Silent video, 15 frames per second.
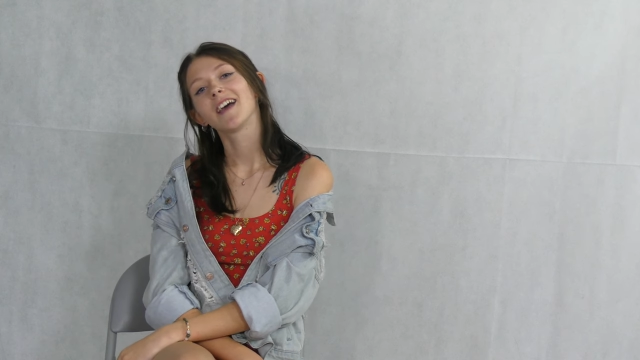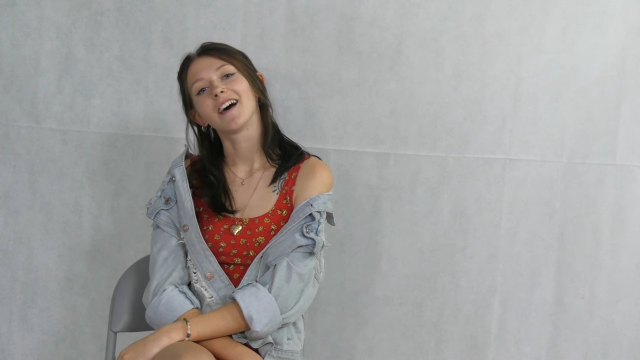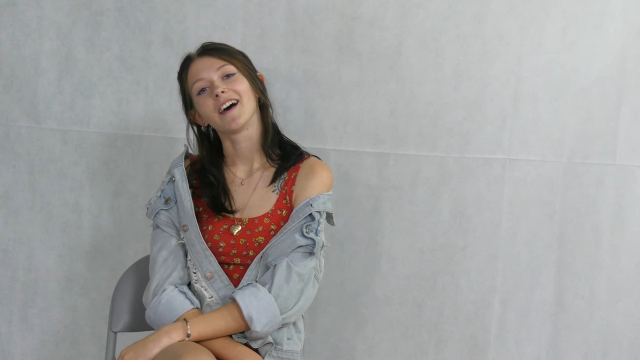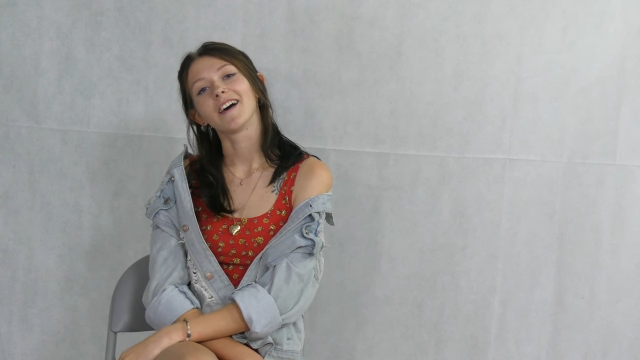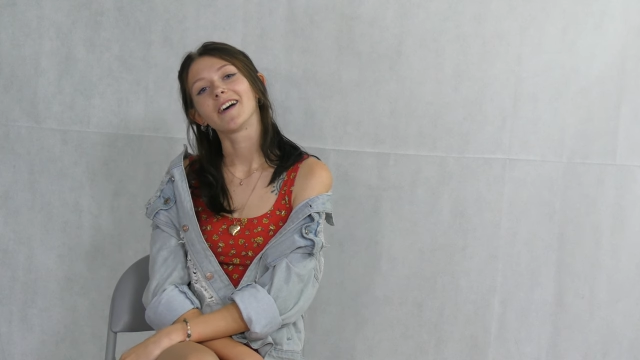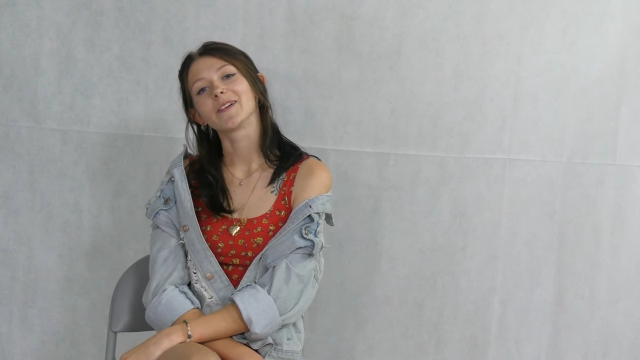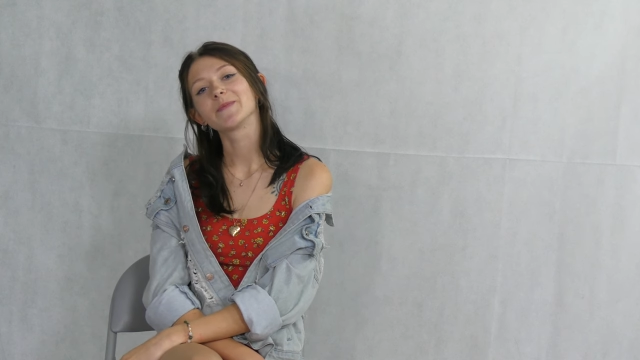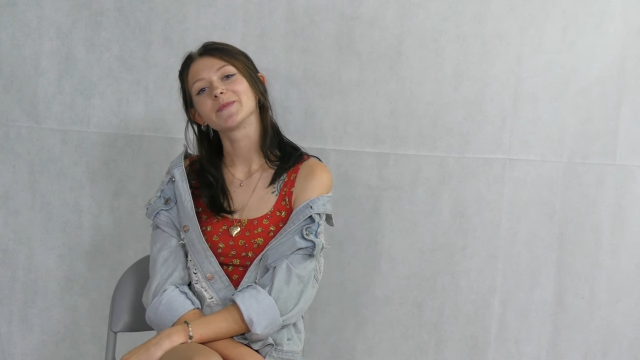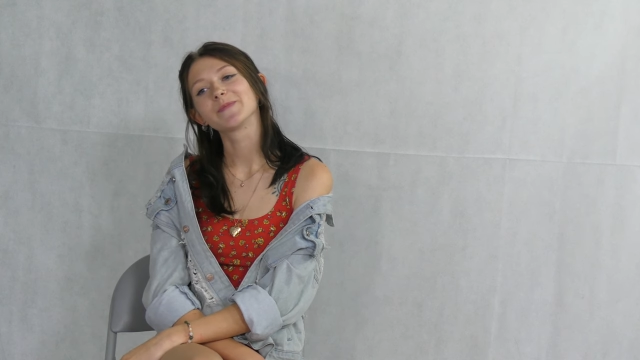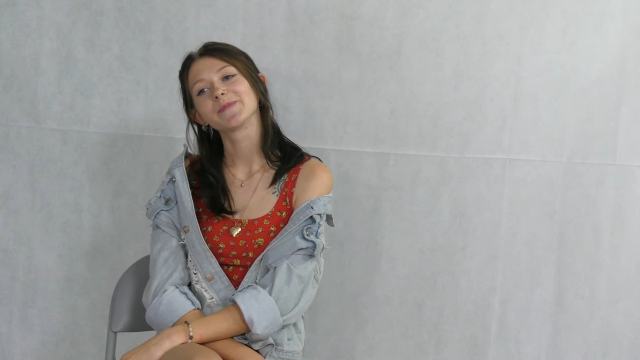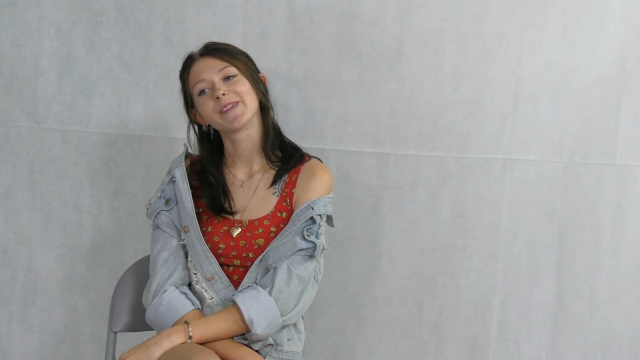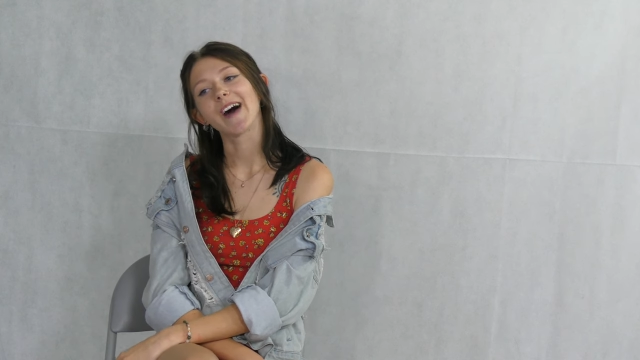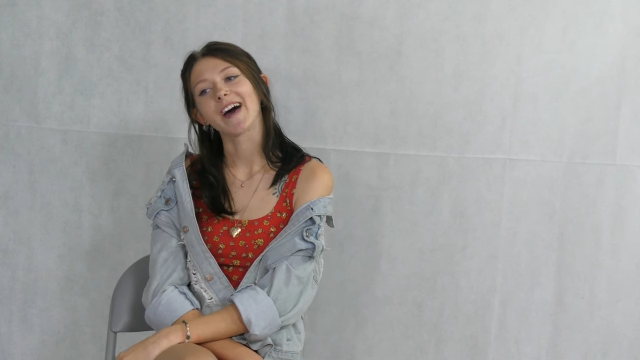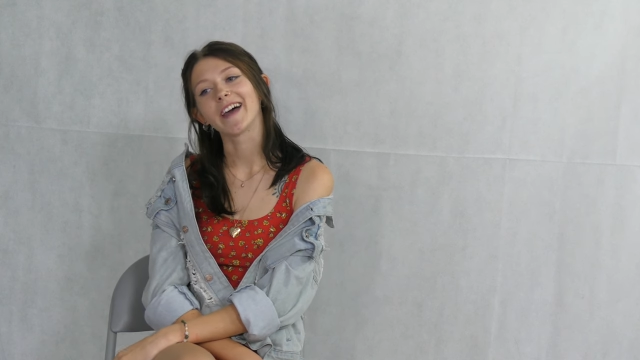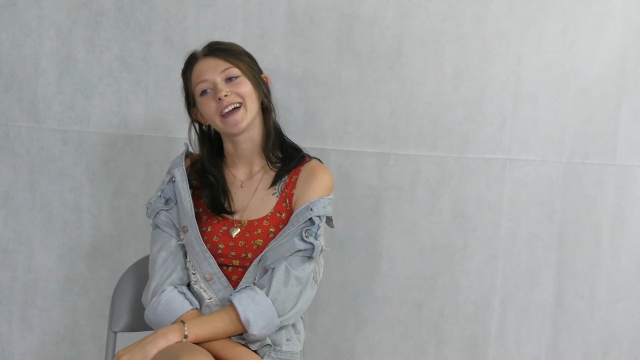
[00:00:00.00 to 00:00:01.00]

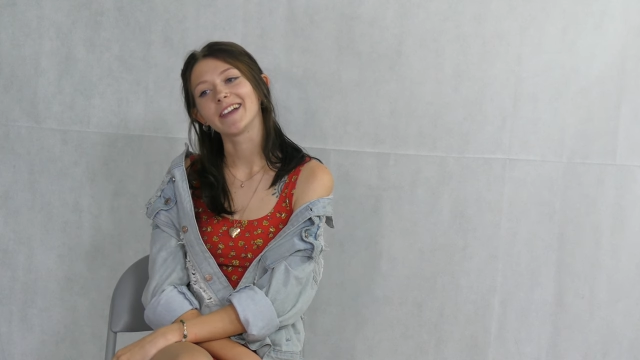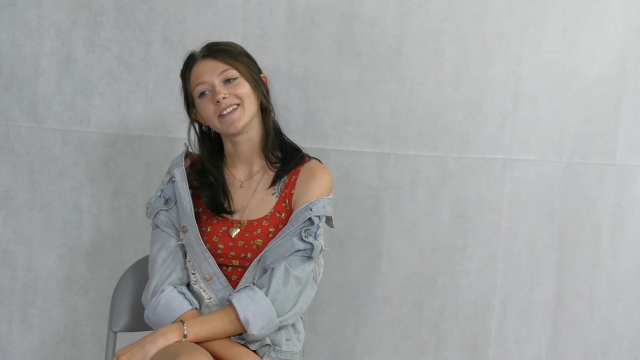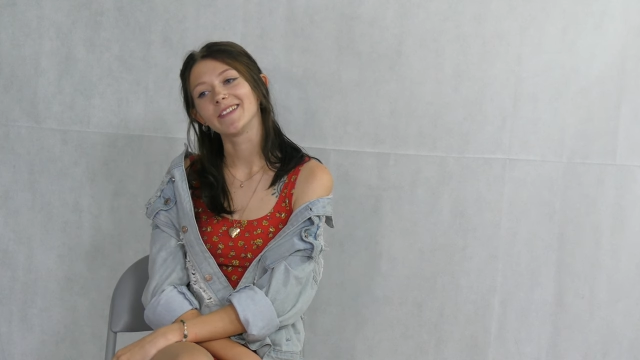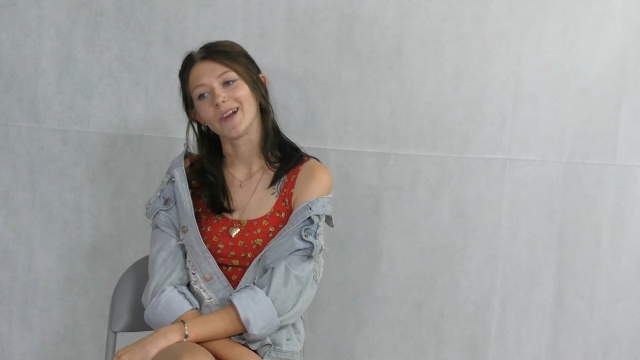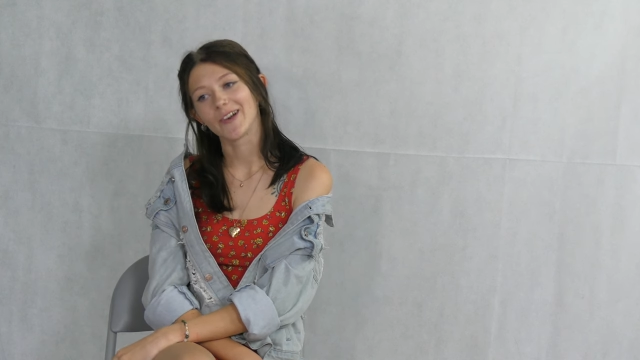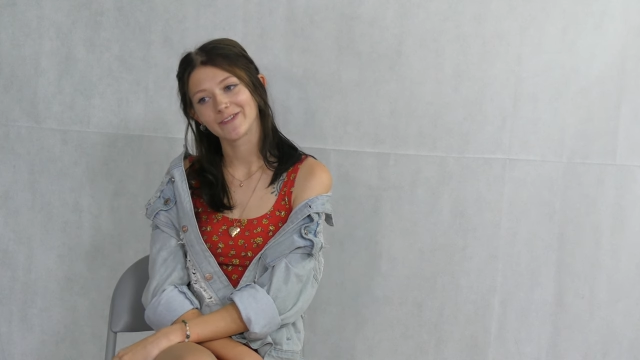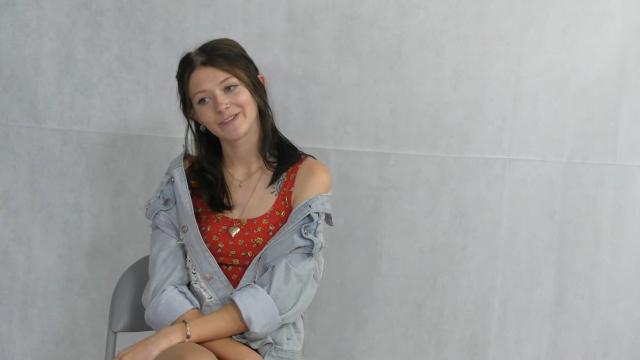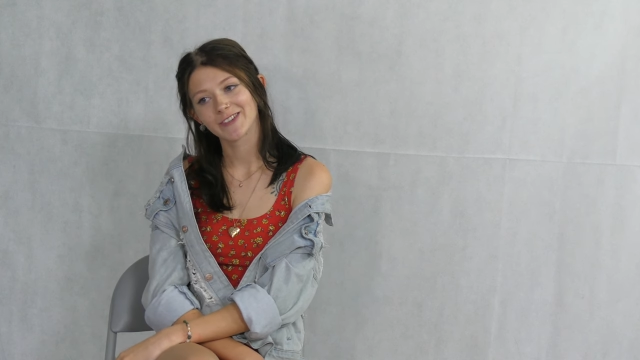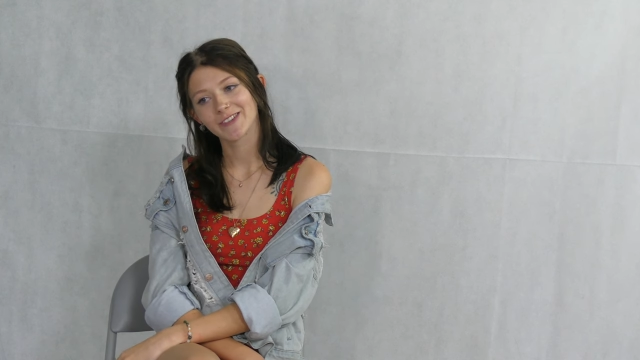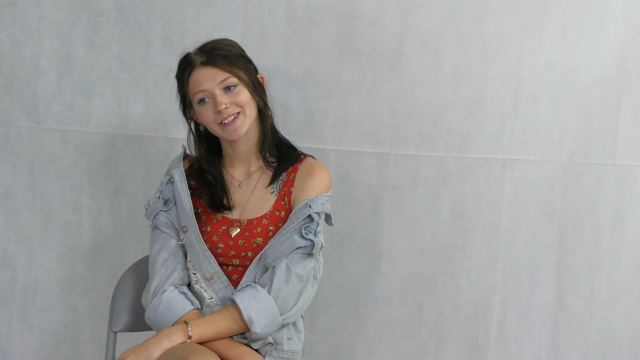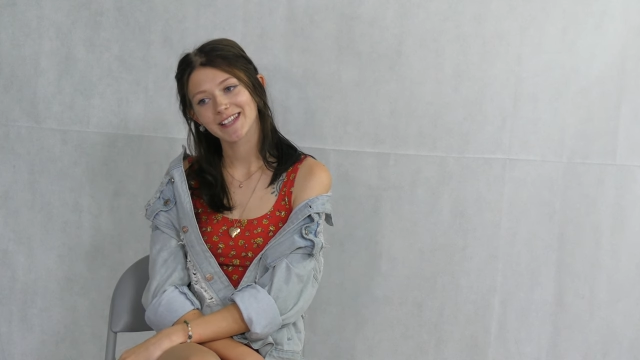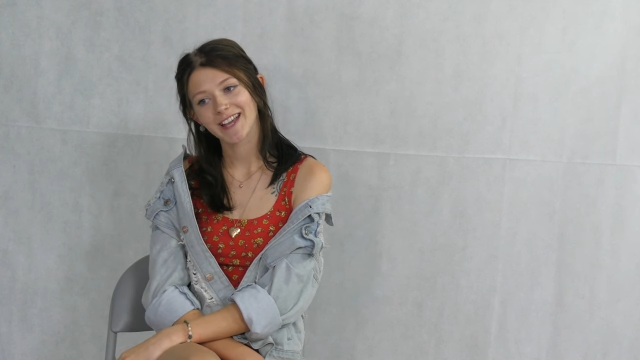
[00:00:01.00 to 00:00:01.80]
Um, I love this